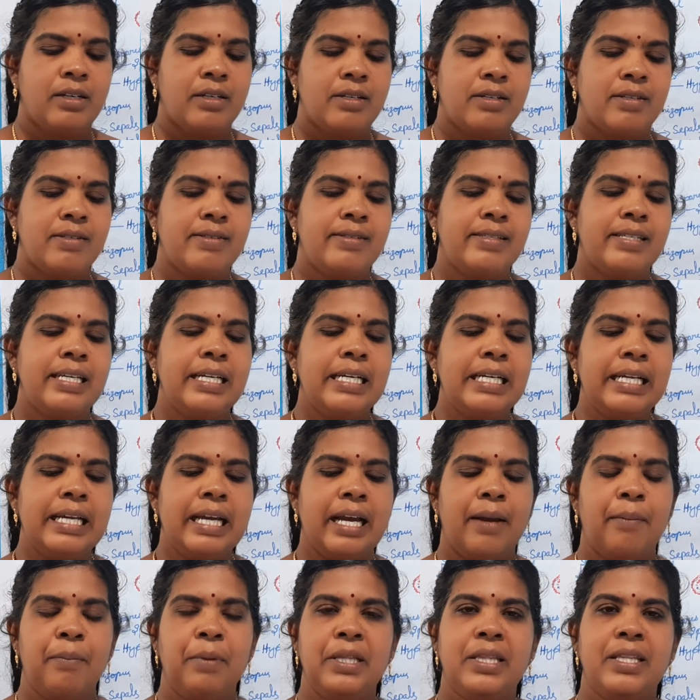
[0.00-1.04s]

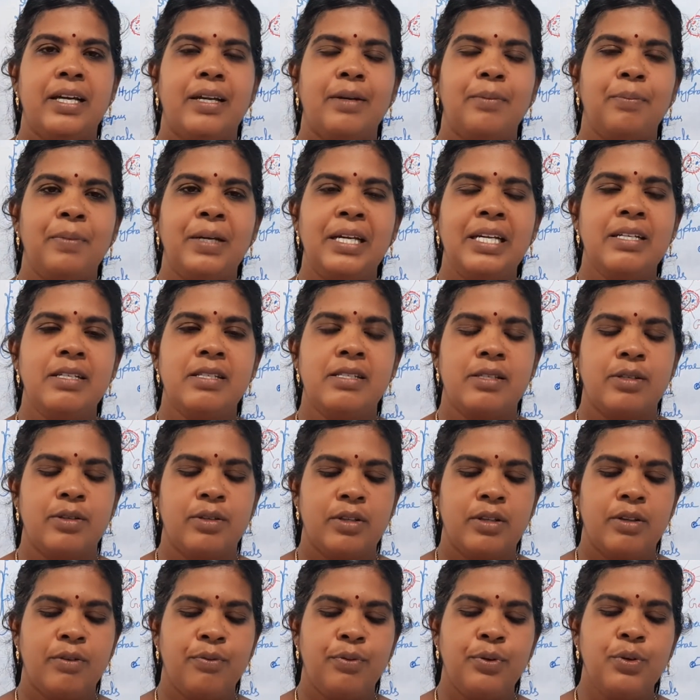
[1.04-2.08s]
syngamy, that
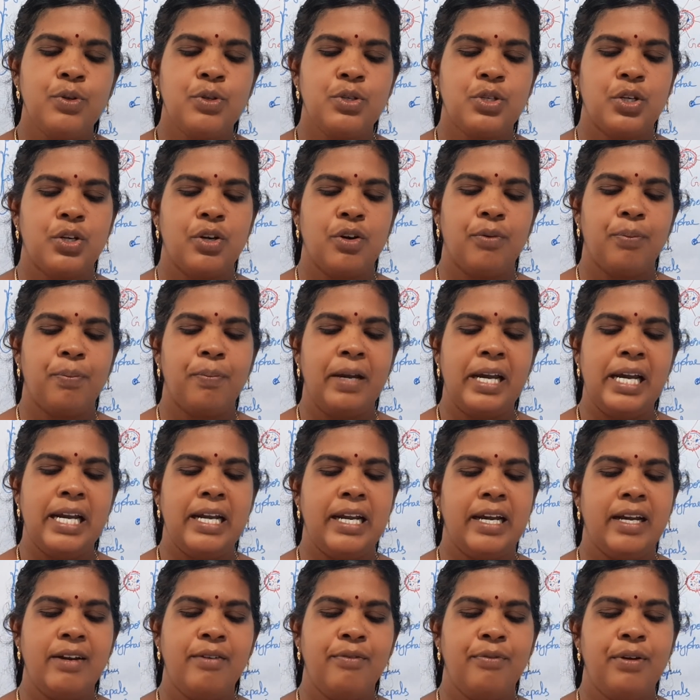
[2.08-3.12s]
means the fusion of
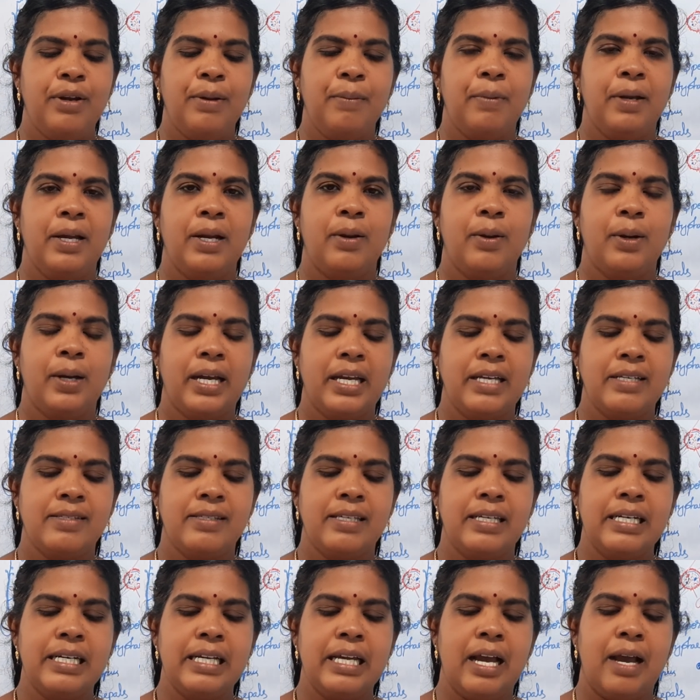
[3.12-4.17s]
male and female. Okay,
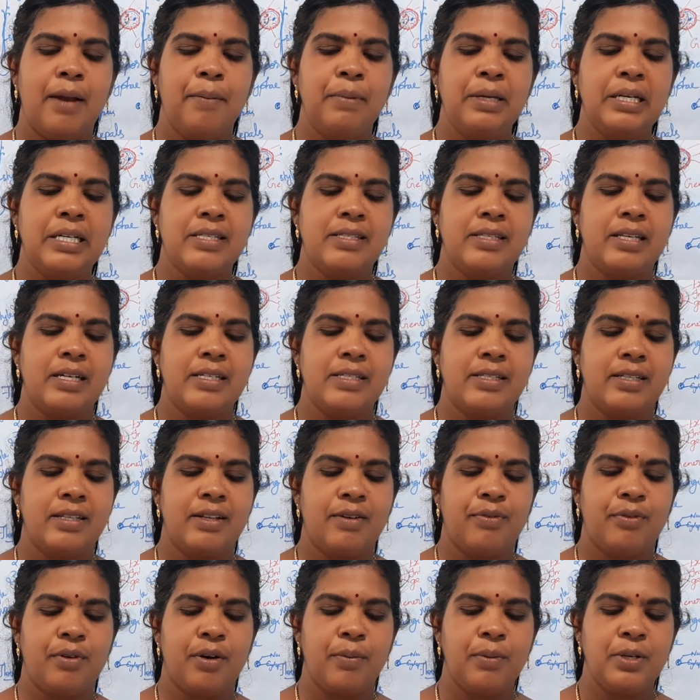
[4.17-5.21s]
syngamy results in
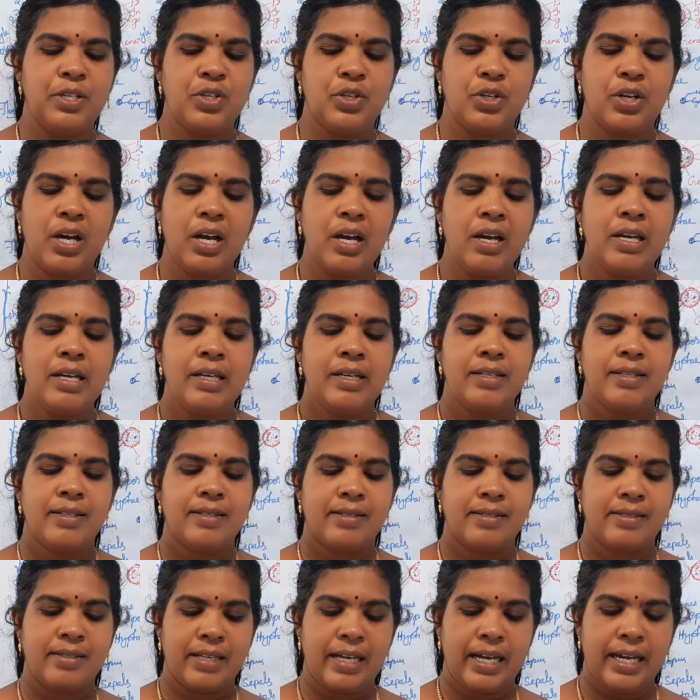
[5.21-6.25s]
the formation of
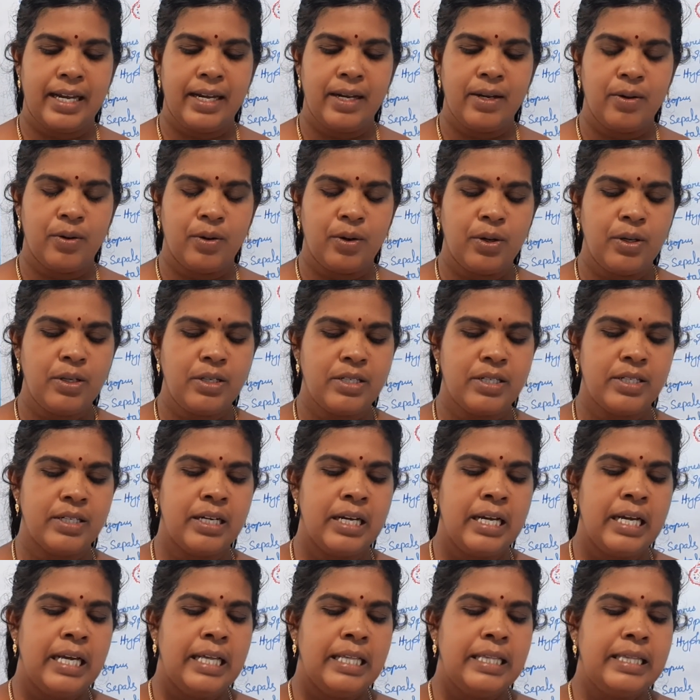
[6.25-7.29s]
zygote.
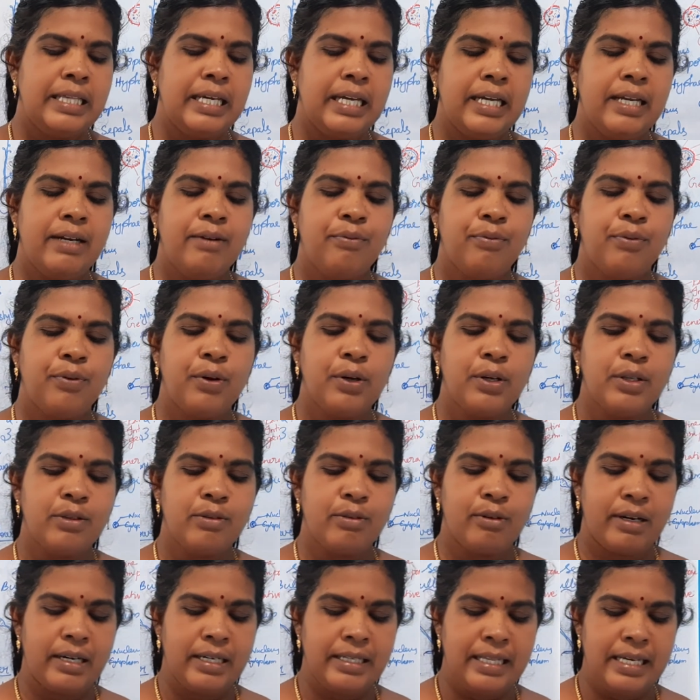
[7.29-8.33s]
Then fourth
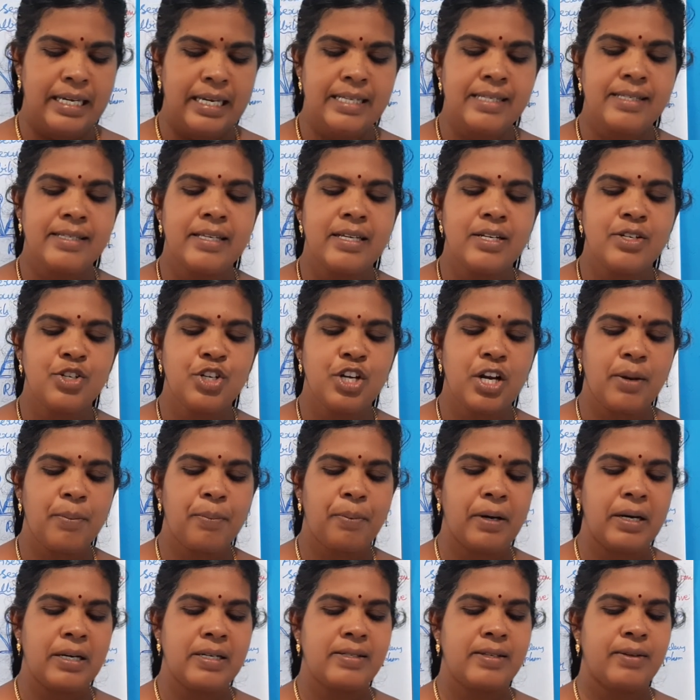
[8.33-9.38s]
one, the essential
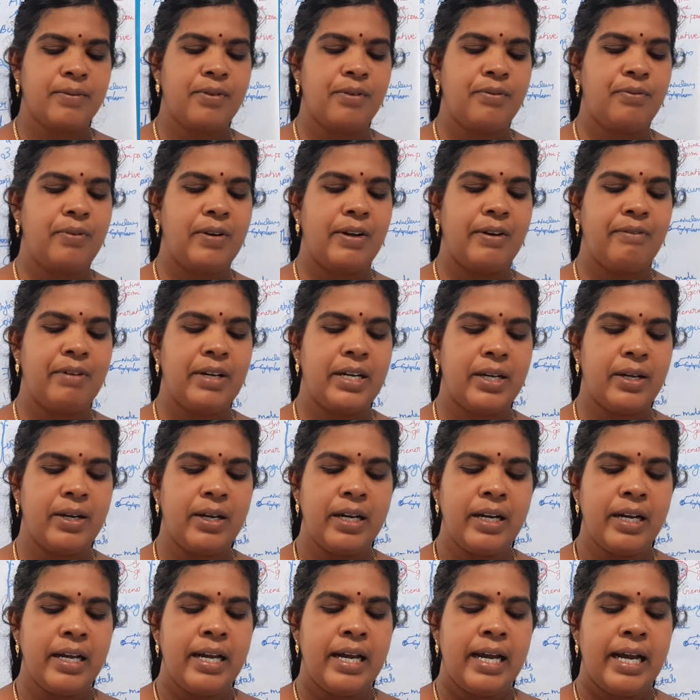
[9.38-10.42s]
parts of a flower
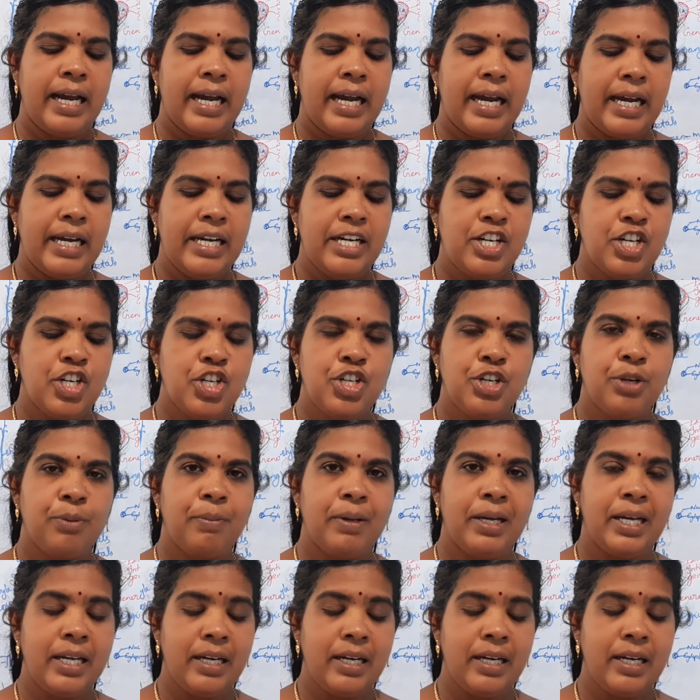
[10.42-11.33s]
are androecium